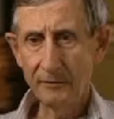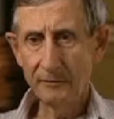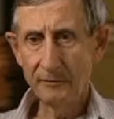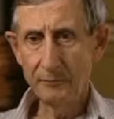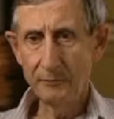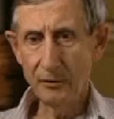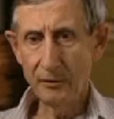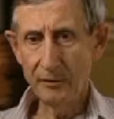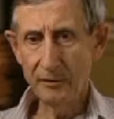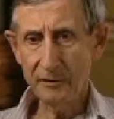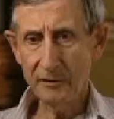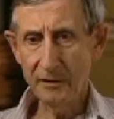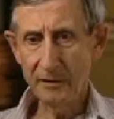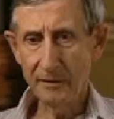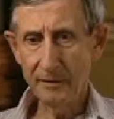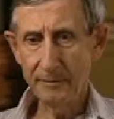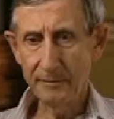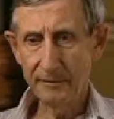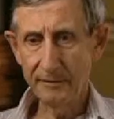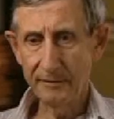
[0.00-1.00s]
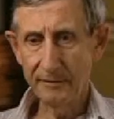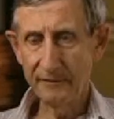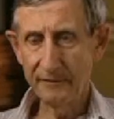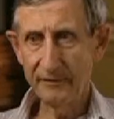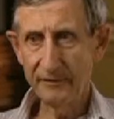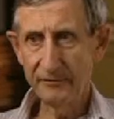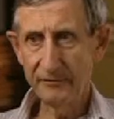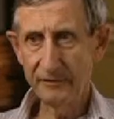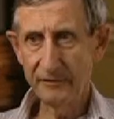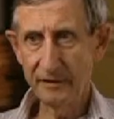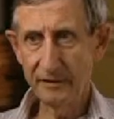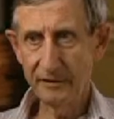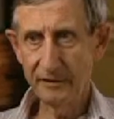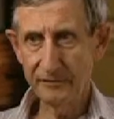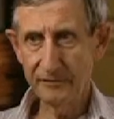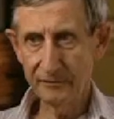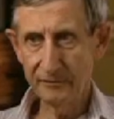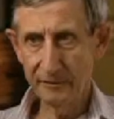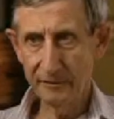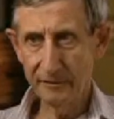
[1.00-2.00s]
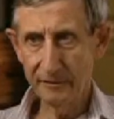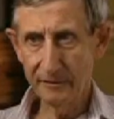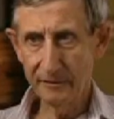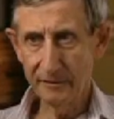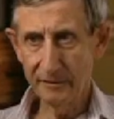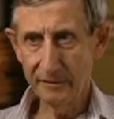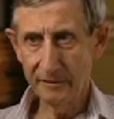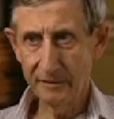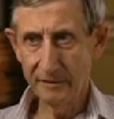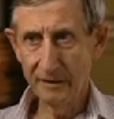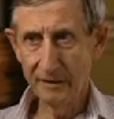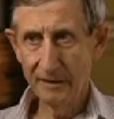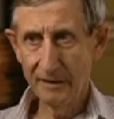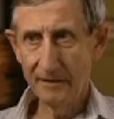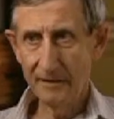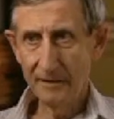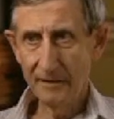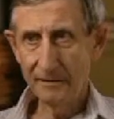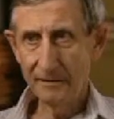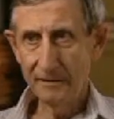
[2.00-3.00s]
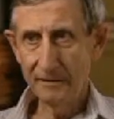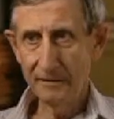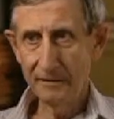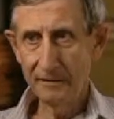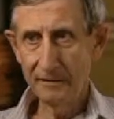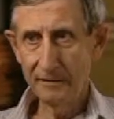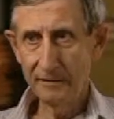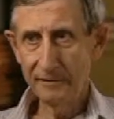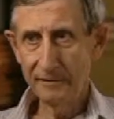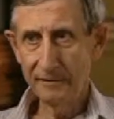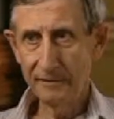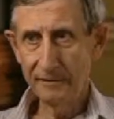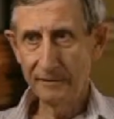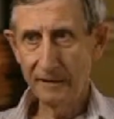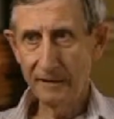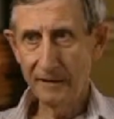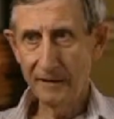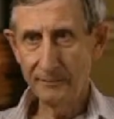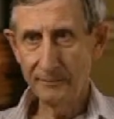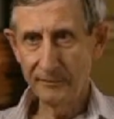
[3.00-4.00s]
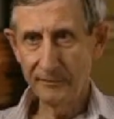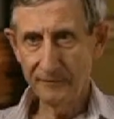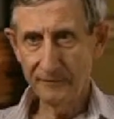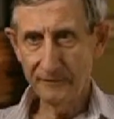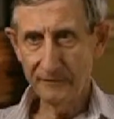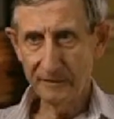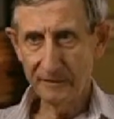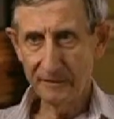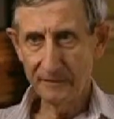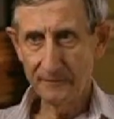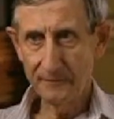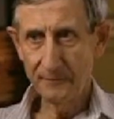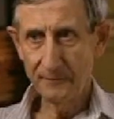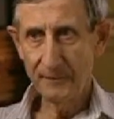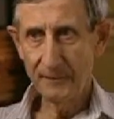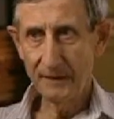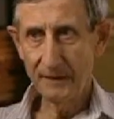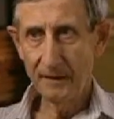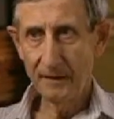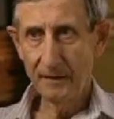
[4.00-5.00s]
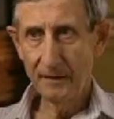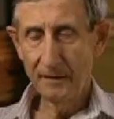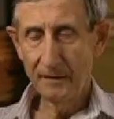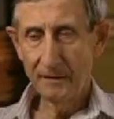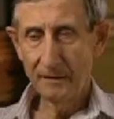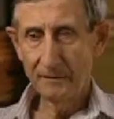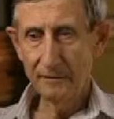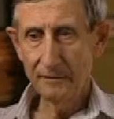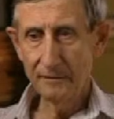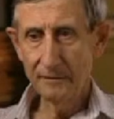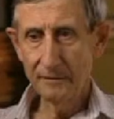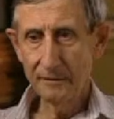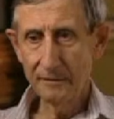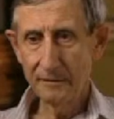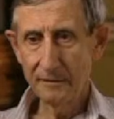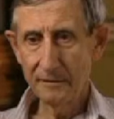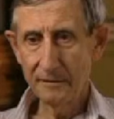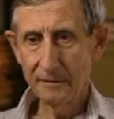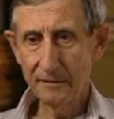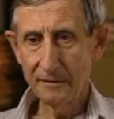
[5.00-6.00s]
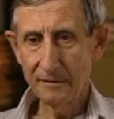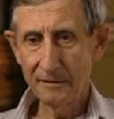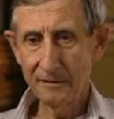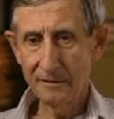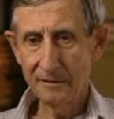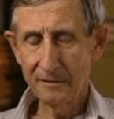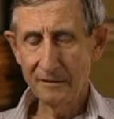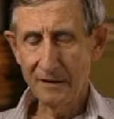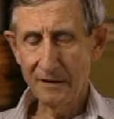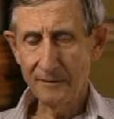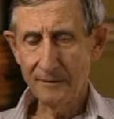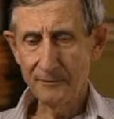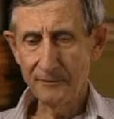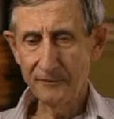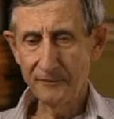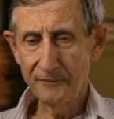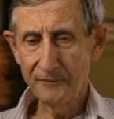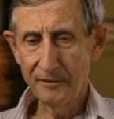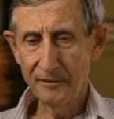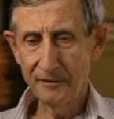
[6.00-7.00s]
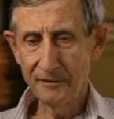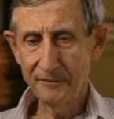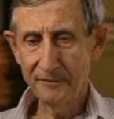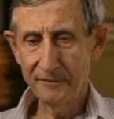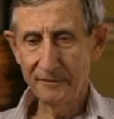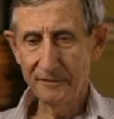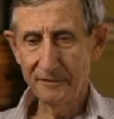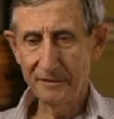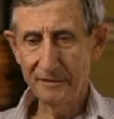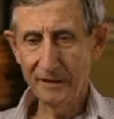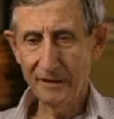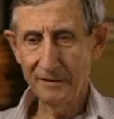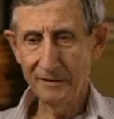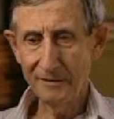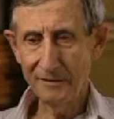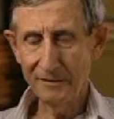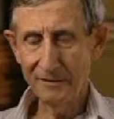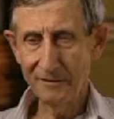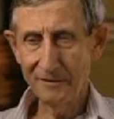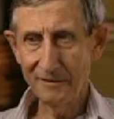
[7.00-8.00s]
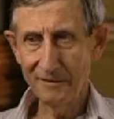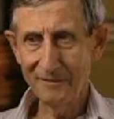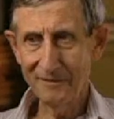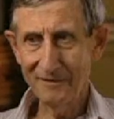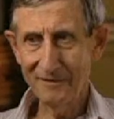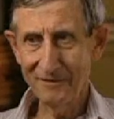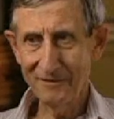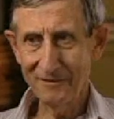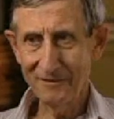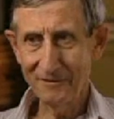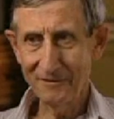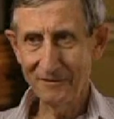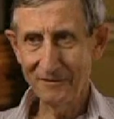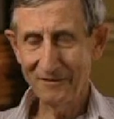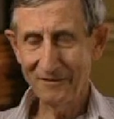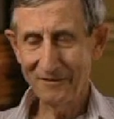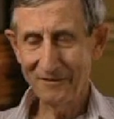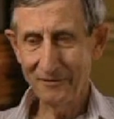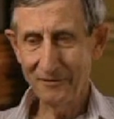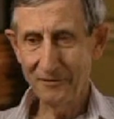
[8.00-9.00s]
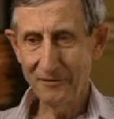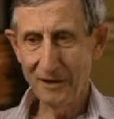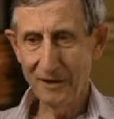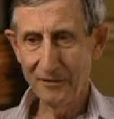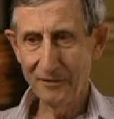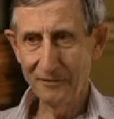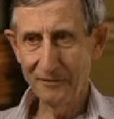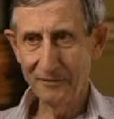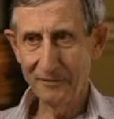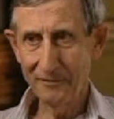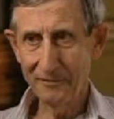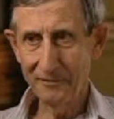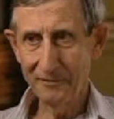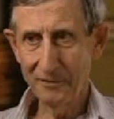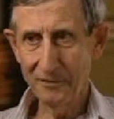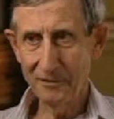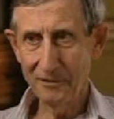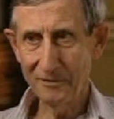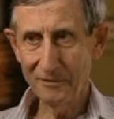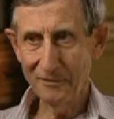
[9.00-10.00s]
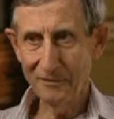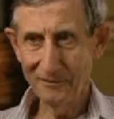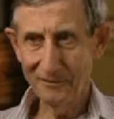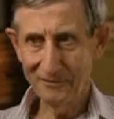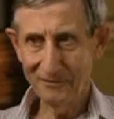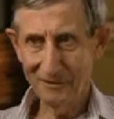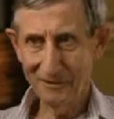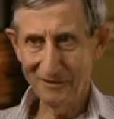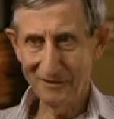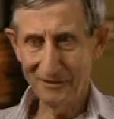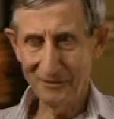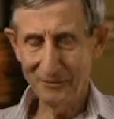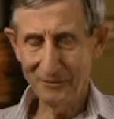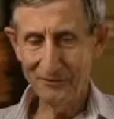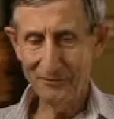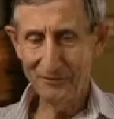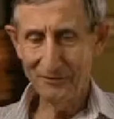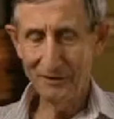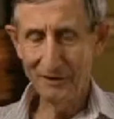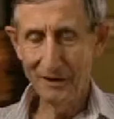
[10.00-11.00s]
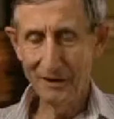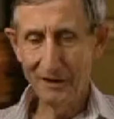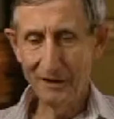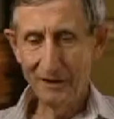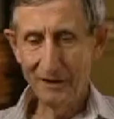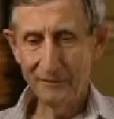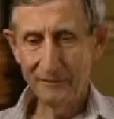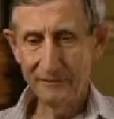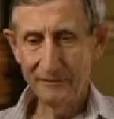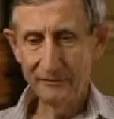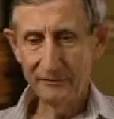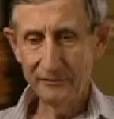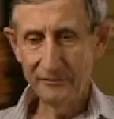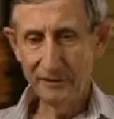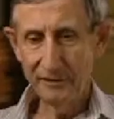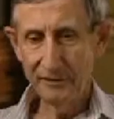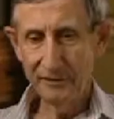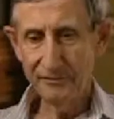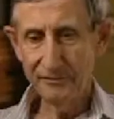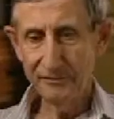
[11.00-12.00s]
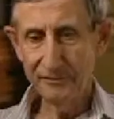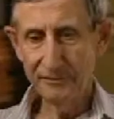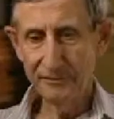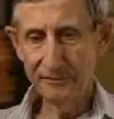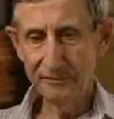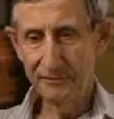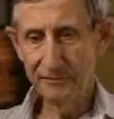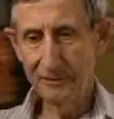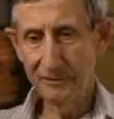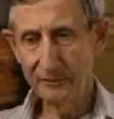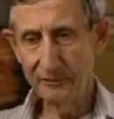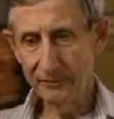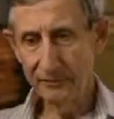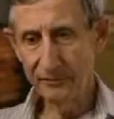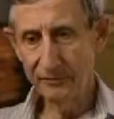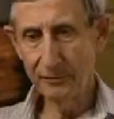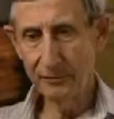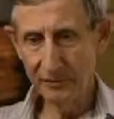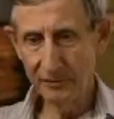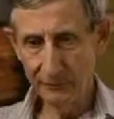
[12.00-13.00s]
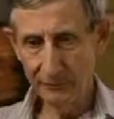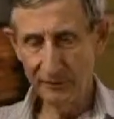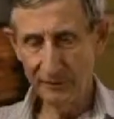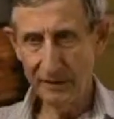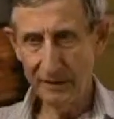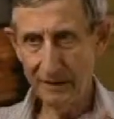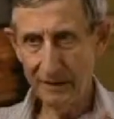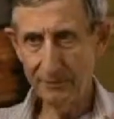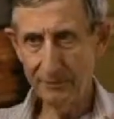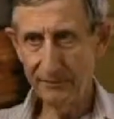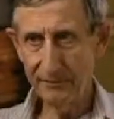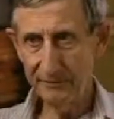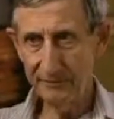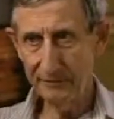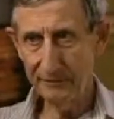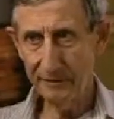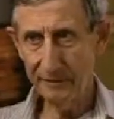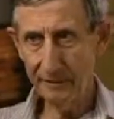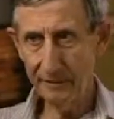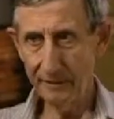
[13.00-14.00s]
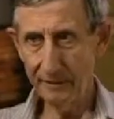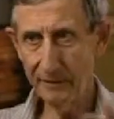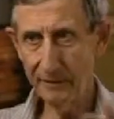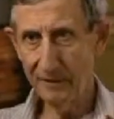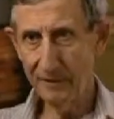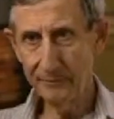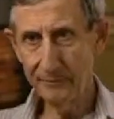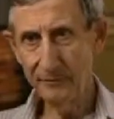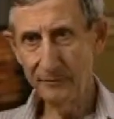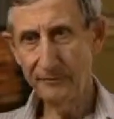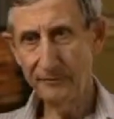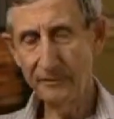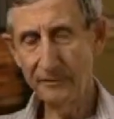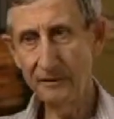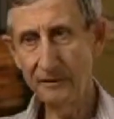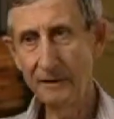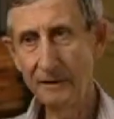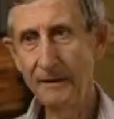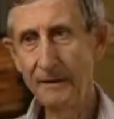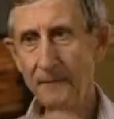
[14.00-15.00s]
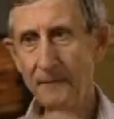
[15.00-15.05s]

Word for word: there's more carbon in the vegetation on the Earth than there is in the atmosphere, so that the atmosphere is the tail and the ground is the dog in this case. I mean, so the vegetation is really controlling what happens rather than the atmosphere.